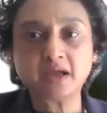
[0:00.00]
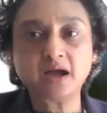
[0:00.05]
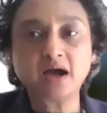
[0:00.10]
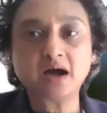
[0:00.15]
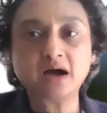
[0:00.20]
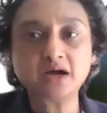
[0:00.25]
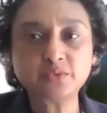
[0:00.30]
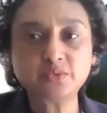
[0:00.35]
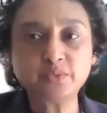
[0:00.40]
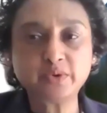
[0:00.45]

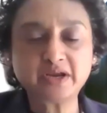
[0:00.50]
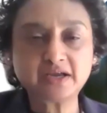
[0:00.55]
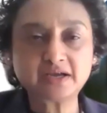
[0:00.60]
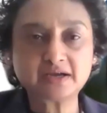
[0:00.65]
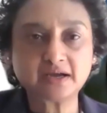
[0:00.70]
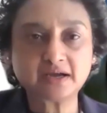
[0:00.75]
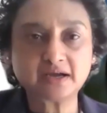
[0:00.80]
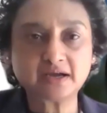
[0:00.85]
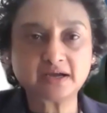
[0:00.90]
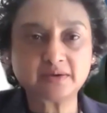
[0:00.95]
Hardwick
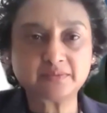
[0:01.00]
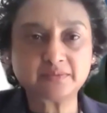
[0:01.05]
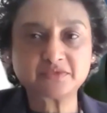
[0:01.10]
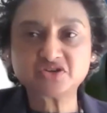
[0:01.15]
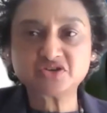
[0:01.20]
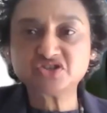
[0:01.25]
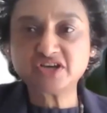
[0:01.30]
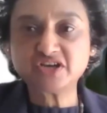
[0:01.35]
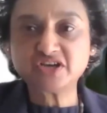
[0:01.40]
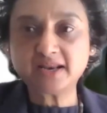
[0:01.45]

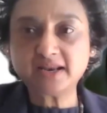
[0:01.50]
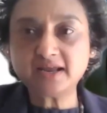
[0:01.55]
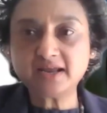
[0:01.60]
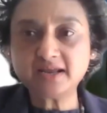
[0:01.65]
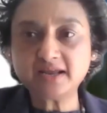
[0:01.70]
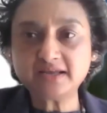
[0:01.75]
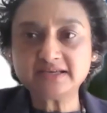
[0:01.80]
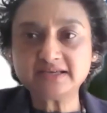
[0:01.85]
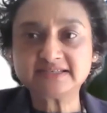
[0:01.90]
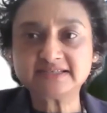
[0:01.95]
Chele
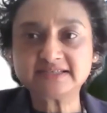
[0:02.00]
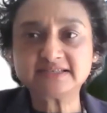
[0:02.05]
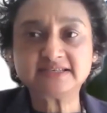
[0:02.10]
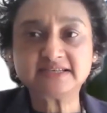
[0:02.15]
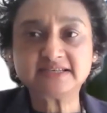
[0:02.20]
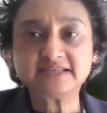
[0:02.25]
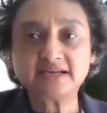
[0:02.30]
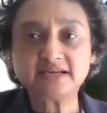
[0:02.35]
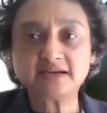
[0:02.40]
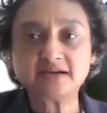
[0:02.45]
is a
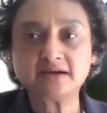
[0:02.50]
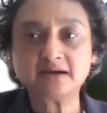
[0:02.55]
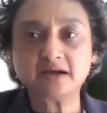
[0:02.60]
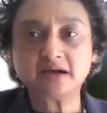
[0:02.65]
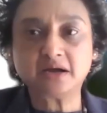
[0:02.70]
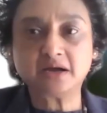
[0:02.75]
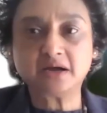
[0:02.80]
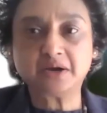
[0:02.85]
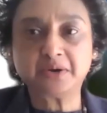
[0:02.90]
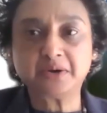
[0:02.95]
senior
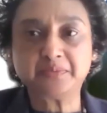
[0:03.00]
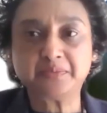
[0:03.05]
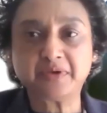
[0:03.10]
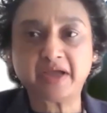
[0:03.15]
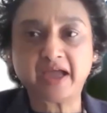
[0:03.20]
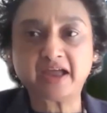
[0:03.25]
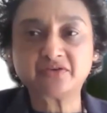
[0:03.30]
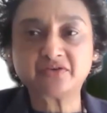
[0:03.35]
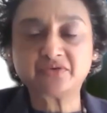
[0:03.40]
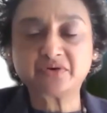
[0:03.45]

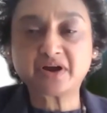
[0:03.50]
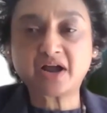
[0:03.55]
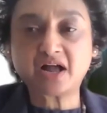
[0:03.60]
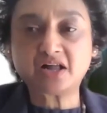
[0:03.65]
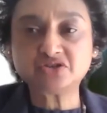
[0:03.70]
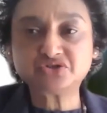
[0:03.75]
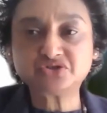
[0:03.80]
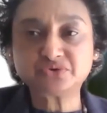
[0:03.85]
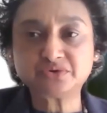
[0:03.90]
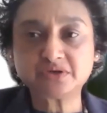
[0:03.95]

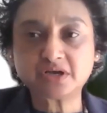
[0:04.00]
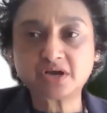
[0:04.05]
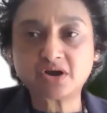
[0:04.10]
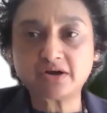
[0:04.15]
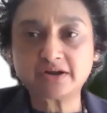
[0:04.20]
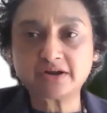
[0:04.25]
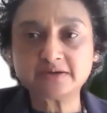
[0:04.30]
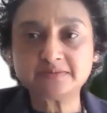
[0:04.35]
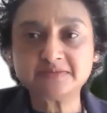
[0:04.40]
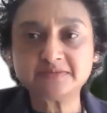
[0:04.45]
agricultural
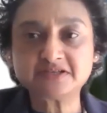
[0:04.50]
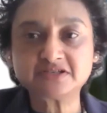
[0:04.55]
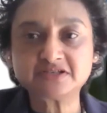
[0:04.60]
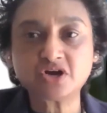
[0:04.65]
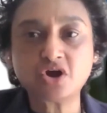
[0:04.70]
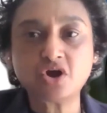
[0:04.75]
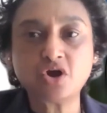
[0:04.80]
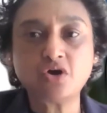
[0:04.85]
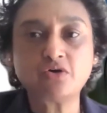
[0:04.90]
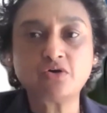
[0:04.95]
economist
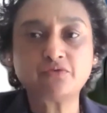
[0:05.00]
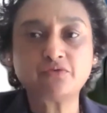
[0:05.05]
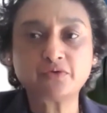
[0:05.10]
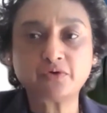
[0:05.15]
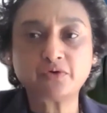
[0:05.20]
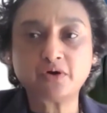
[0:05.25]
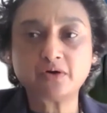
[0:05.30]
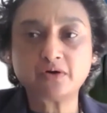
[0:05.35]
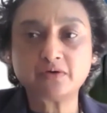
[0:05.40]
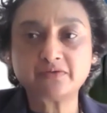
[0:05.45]

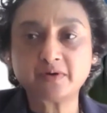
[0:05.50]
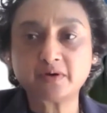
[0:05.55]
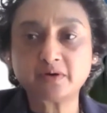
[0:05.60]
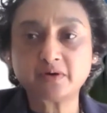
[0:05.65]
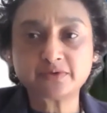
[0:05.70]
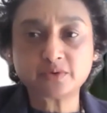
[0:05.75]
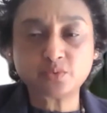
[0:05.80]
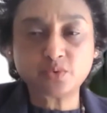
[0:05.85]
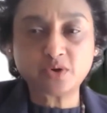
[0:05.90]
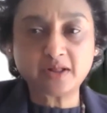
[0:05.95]

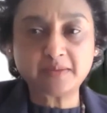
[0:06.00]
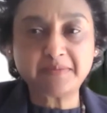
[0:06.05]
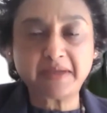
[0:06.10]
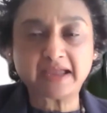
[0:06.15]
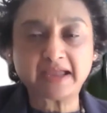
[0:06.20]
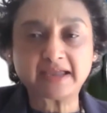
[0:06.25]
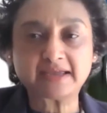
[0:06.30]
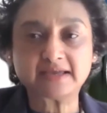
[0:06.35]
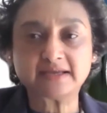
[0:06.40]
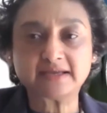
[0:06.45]
of the World
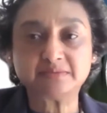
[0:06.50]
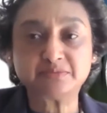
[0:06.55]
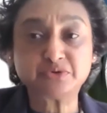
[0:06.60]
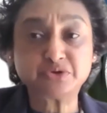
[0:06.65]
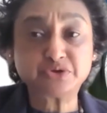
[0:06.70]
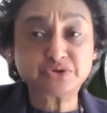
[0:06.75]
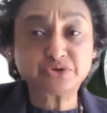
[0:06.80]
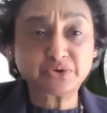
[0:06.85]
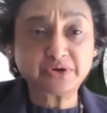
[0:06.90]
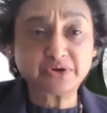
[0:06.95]
Bank in
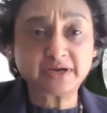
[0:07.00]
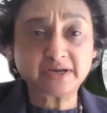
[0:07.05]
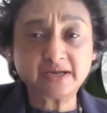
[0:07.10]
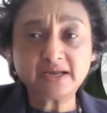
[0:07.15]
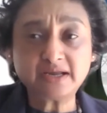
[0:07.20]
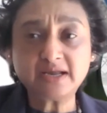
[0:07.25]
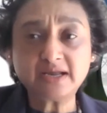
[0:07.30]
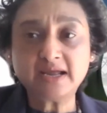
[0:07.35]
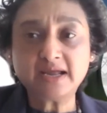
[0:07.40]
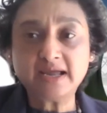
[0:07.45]
Pretoria.
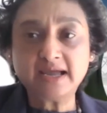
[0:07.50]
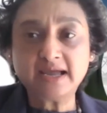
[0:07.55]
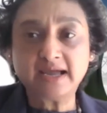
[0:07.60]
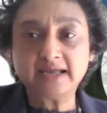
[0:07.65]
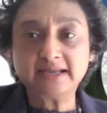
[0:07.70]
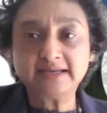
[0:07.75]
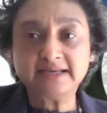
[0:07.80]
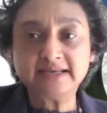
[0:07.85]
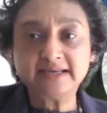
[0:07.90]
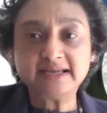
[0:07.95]

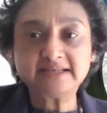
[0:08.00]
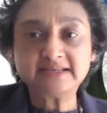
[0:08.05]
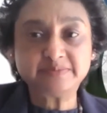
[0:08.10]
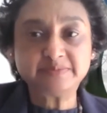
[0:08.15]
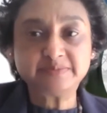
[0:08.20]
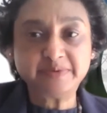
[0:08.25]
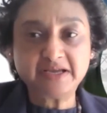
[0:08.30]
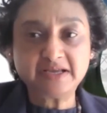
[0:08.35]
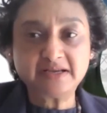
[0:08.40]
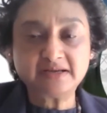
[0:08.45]
And he has
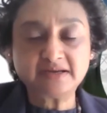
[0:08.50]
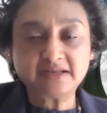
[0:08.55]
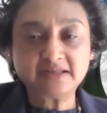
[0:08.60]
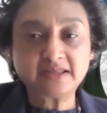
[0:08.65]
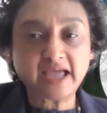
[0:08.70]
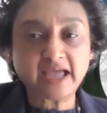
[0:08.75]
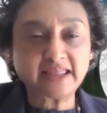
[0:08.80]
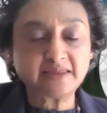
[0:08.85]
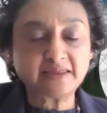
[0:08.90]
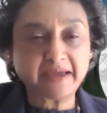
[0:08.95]
been
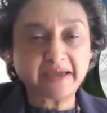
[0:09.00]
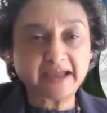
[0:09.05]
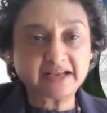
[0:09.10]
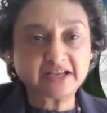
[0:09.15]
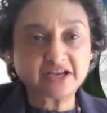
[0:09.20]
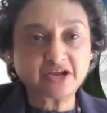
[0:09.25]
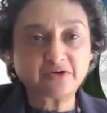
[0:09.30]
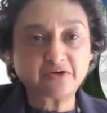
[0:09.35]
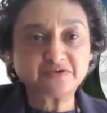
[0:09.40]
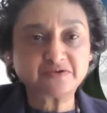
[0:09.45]
at the bank
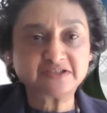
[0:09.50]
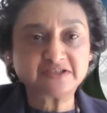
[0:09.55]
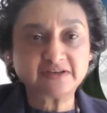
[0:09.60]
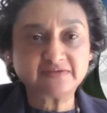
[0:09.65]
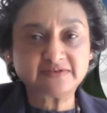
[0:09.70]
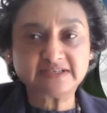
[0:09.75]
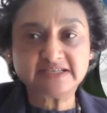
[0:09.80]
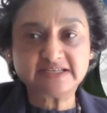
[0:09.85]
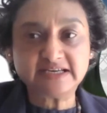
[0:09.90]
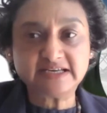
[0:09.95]
now for
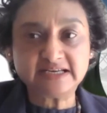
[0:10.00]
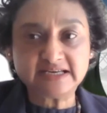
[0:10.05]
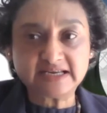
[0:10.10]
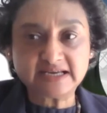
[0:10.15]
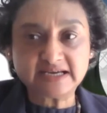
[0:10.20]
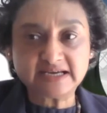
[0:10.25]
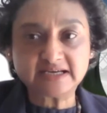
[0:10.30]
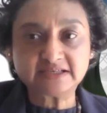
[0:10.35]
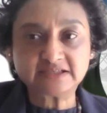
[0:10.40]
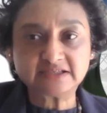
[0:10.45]
17
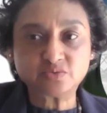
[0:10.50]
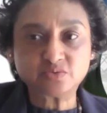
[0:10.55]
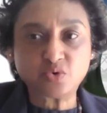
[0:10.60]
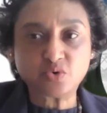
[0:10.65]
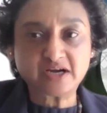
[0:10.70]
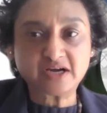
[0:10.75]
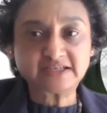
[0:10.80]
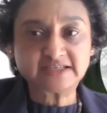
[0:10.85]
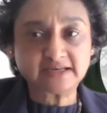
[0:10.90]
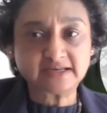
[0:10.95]
years and
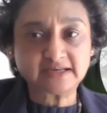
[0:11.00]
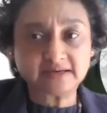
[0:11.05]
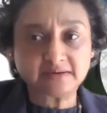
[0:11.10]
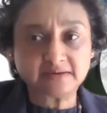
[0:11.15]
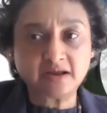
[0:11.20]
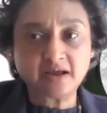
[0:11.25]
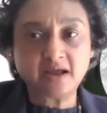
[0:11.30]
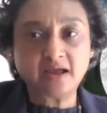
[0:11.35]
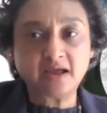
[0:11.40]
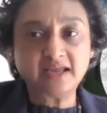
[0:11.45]
worked in
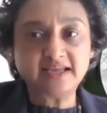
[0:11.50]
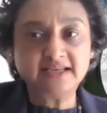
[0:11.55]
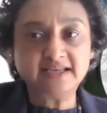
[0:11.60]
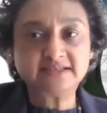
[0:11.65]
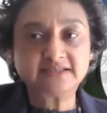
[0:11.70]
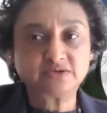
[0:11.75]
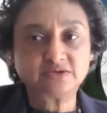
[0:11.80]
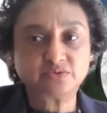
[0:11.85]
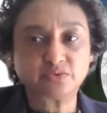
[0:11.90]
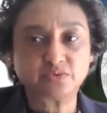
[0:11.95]

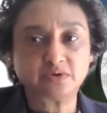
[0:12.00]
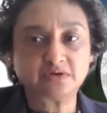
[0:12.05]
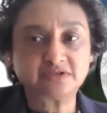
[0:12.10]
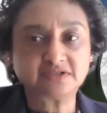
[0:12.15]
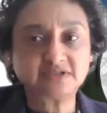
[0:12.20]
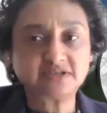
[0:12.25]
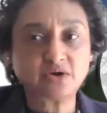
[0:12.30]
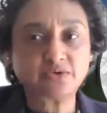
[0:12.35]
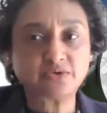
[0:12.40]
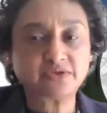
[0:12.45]
East,
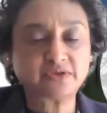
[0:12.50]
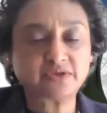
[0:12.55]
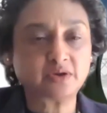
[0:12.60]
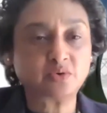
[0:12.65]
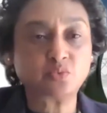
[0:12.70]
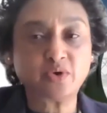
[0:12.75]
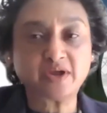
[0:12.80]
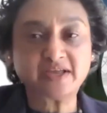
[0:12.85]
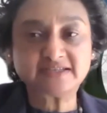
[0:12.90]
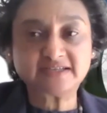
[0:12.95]
South and
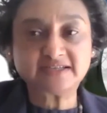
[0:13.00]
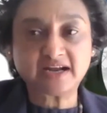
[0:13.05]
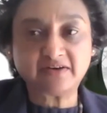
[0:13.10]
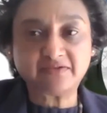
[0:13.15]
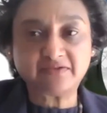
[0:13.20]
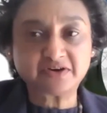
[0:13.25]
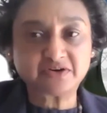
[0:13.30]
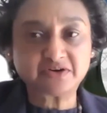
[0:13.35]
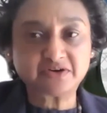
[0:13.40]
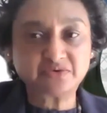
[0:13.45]
West
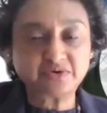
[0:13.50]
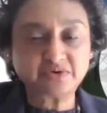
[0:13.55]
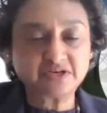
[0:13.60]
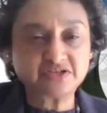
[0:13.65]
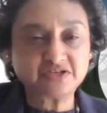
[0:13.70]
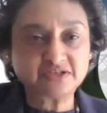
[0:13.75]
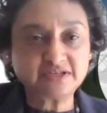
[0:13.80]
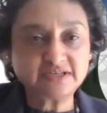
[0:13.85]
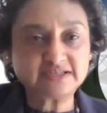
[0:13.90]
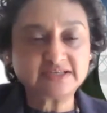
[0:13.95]
African
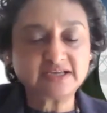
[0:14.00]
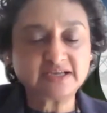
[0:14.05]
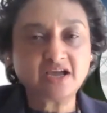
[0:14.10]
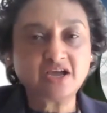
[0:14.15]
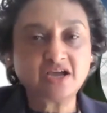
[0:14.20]
regions.